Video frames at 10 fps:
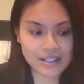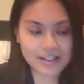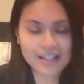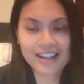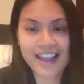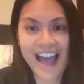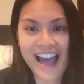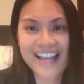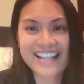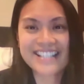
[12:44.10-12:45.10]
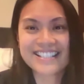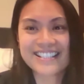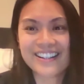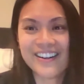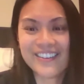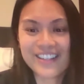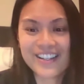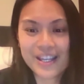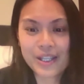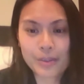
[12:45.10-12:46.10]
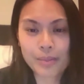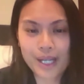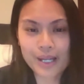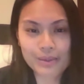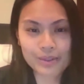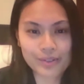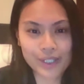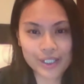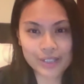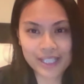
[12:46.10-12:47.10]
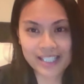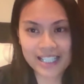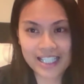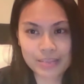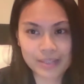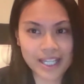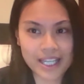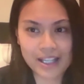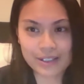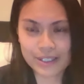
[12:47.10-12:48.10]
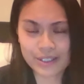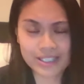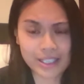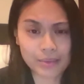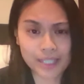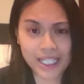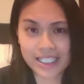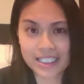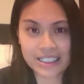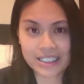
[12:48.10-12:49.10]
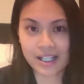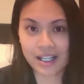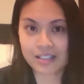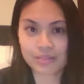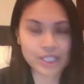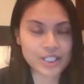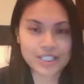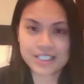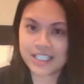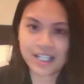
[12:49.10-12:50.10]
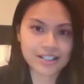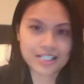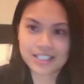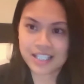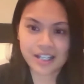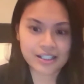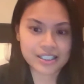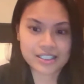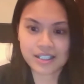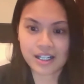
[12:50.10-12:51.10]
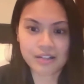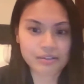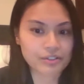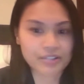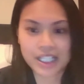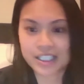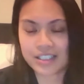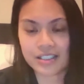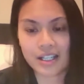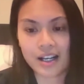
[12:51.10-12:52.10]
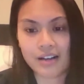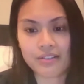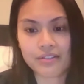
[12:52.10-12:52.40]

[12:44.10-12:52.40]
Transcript: Yeah. So your body will fluctuate, and that's why I also say weight is not what you see on the scale is not a reflection of.